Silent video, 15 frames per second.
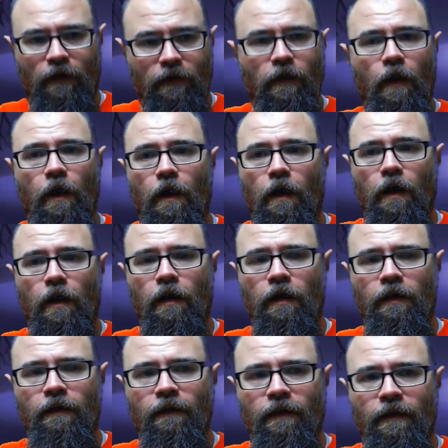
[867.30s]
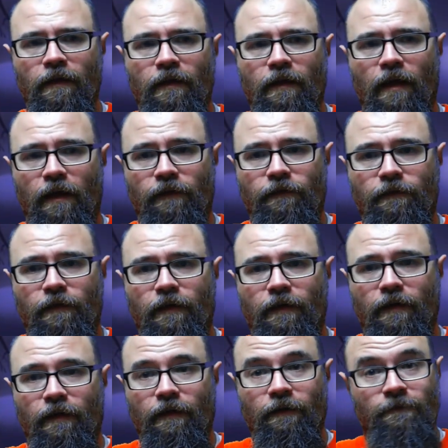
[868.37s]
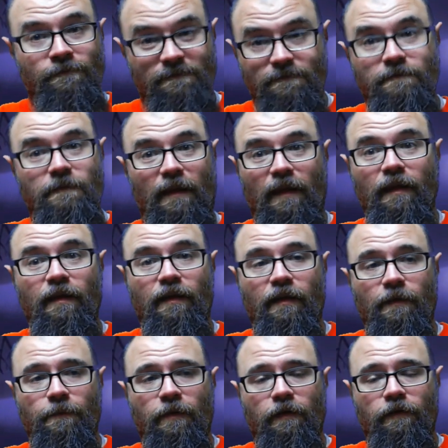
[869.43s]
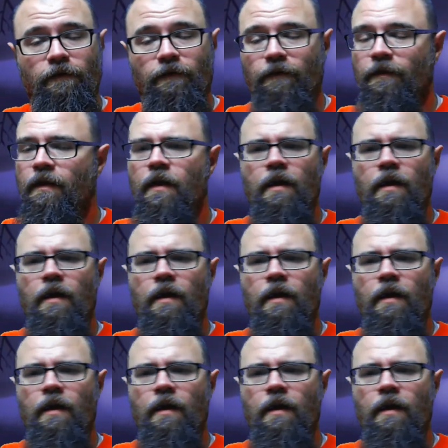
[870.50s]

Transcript: a car as they're eating a person.